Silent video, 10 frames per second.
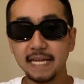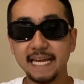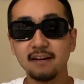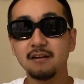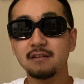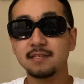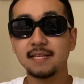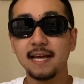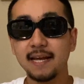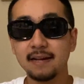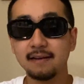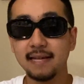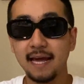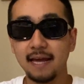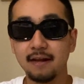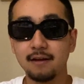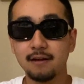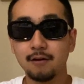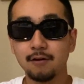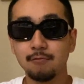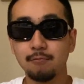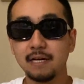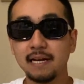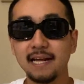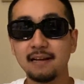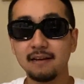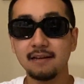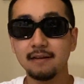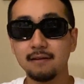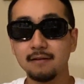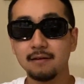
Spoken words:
and understand that related it